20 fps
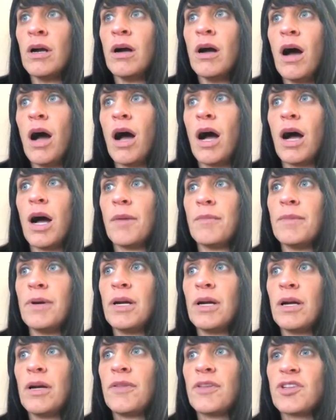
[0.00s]

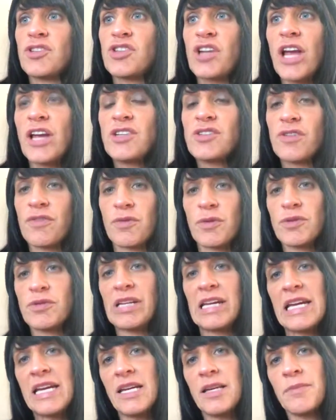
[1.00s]
the change of
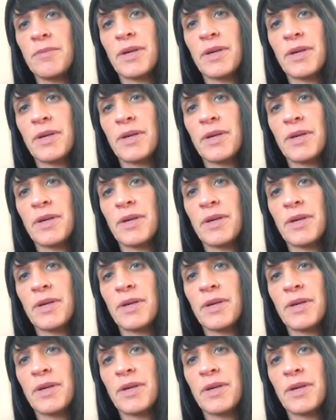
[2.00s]
routine,